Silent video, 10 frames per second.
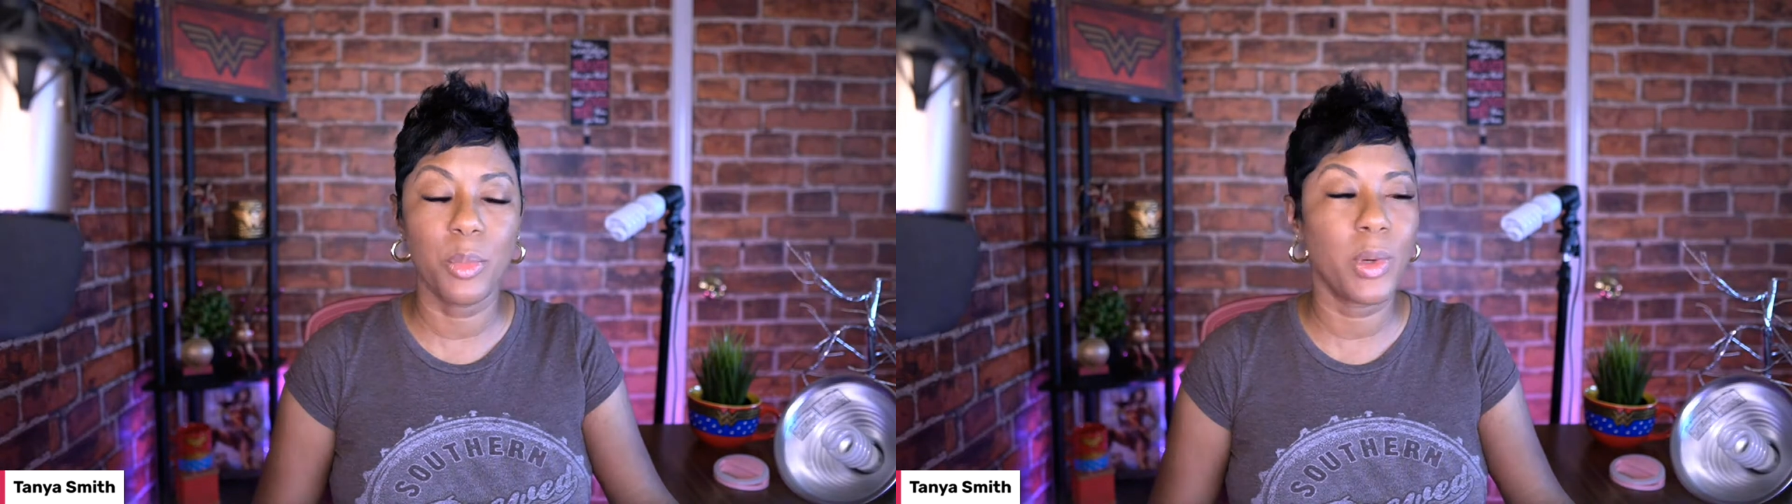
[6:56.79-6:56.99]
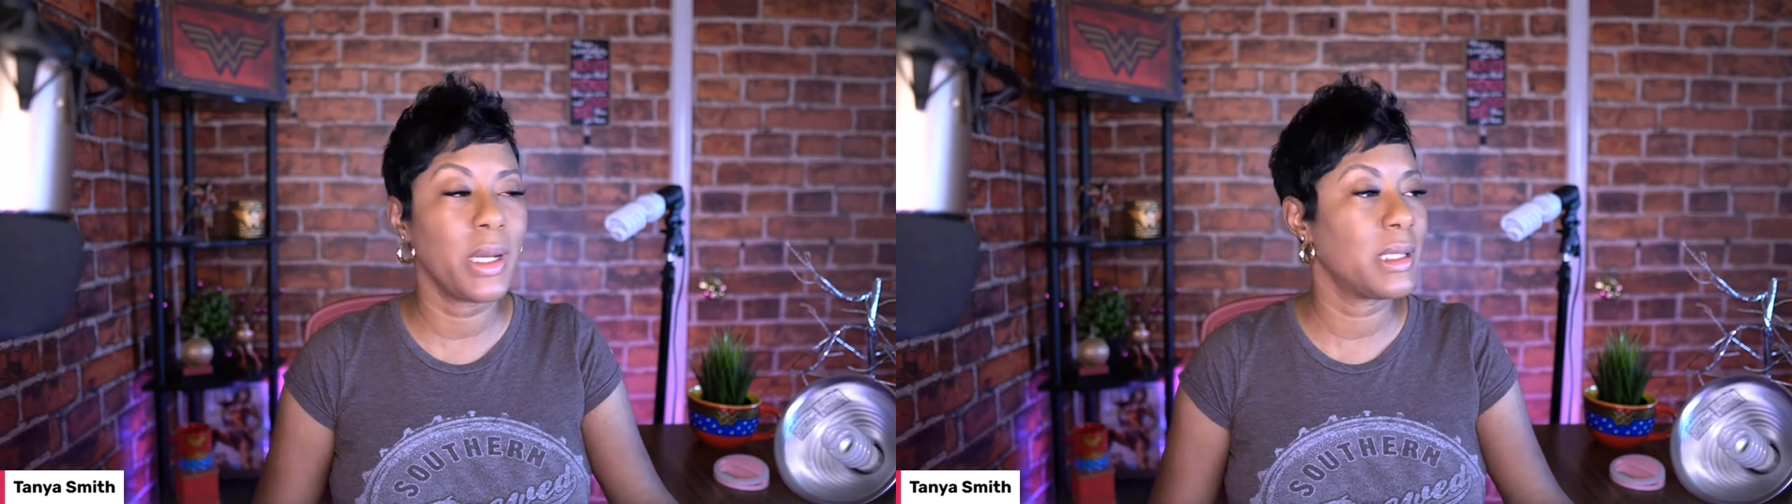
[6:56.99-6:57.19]

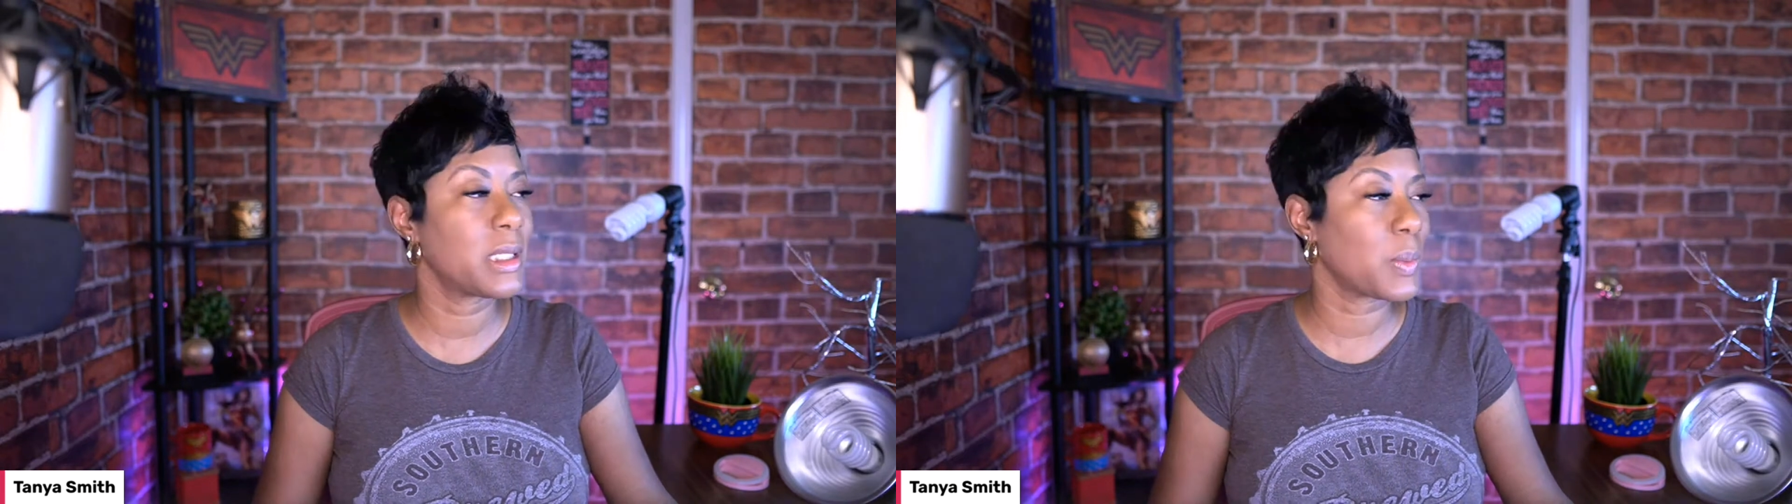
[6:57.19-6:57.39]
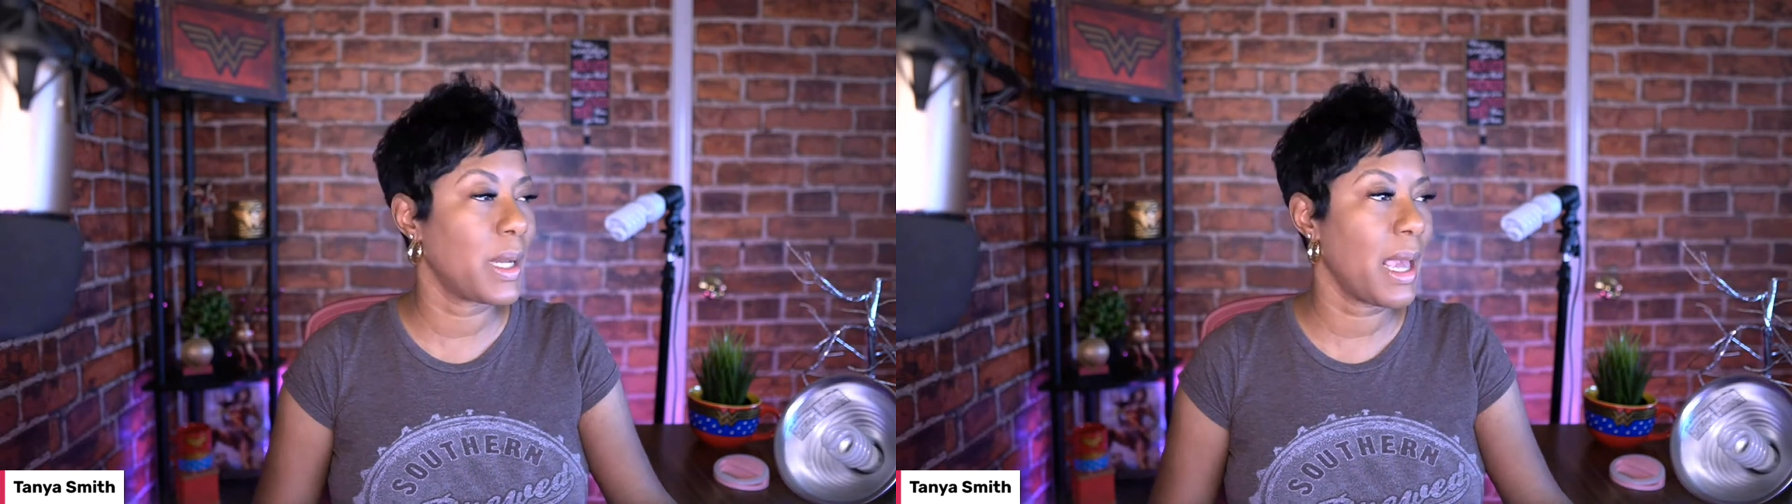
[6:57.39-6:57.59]
I'm pointing
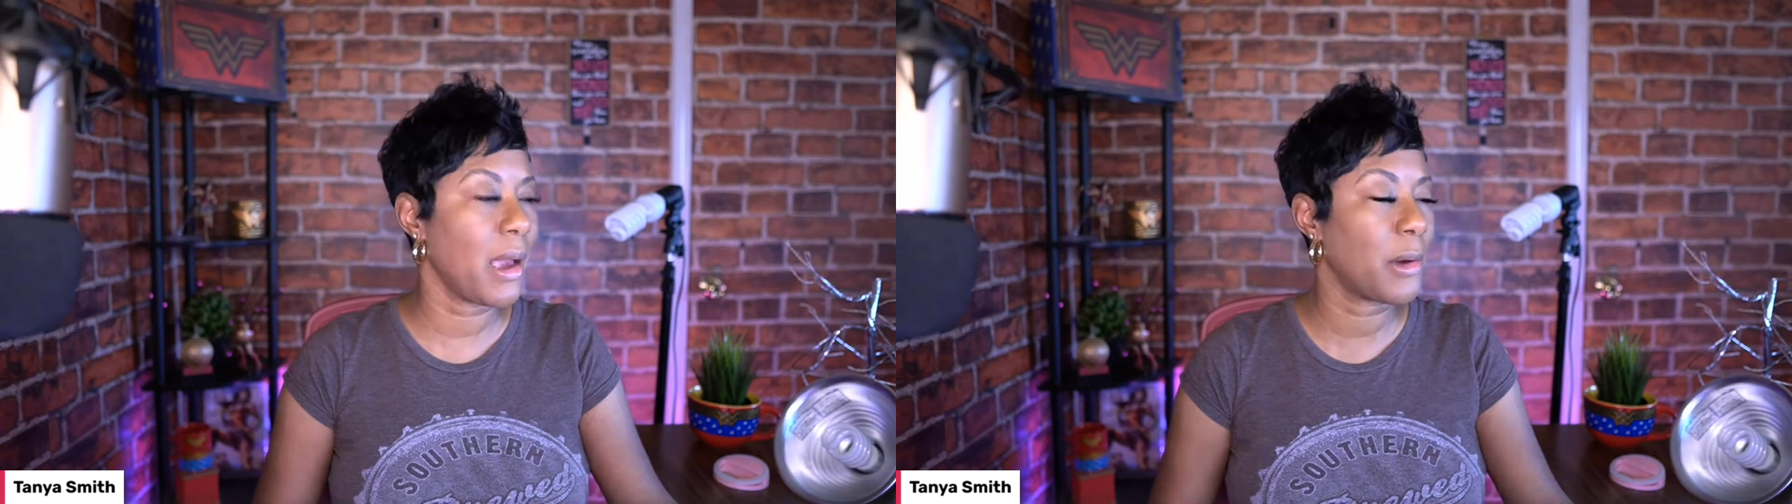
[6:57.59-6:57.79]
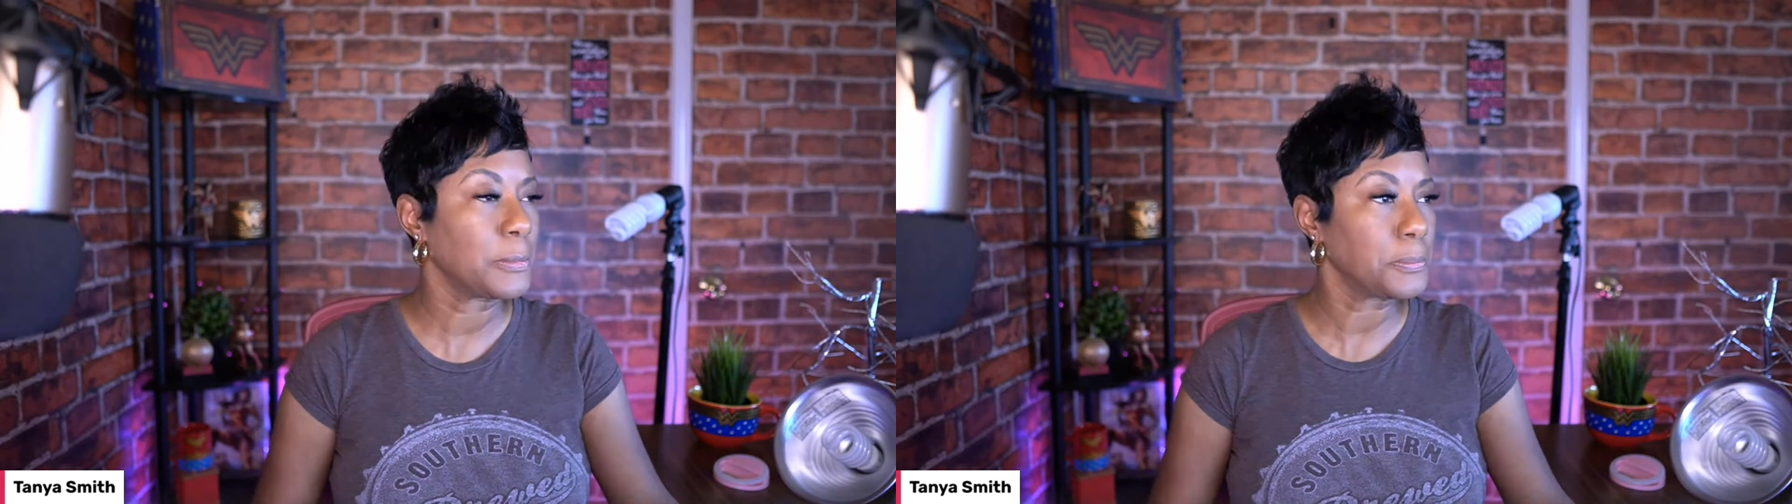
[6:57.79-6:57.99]
this one
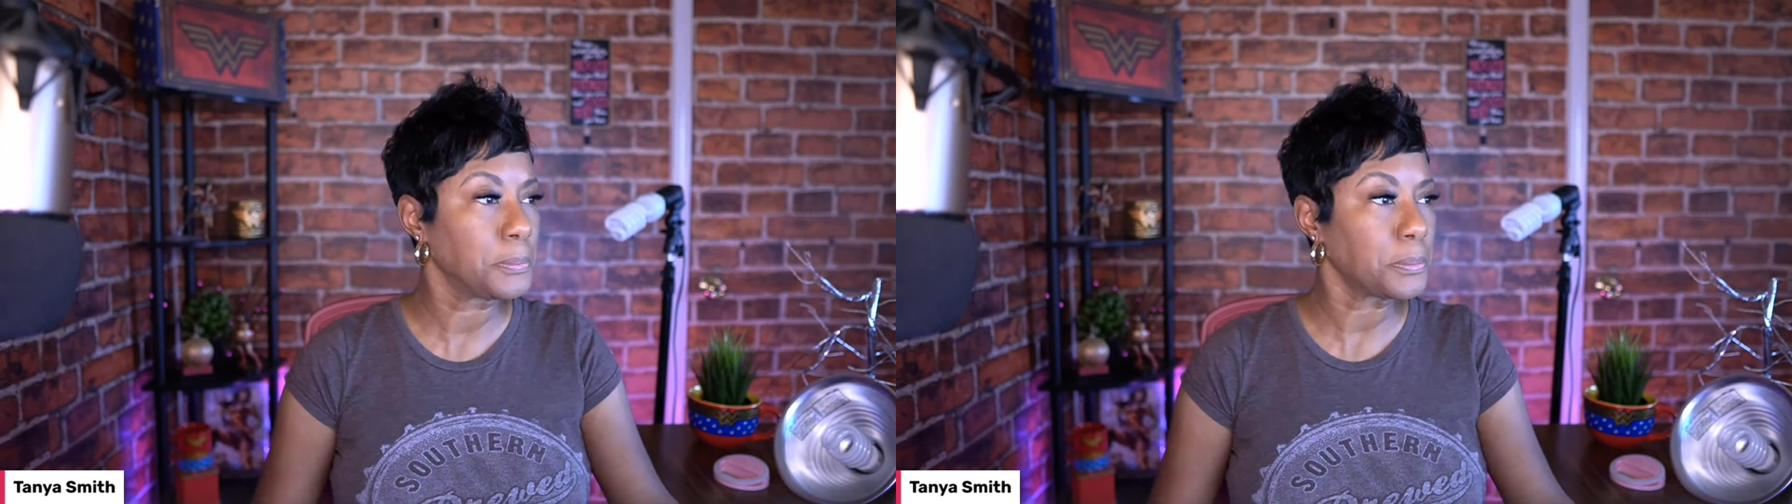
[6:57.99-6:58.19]
out,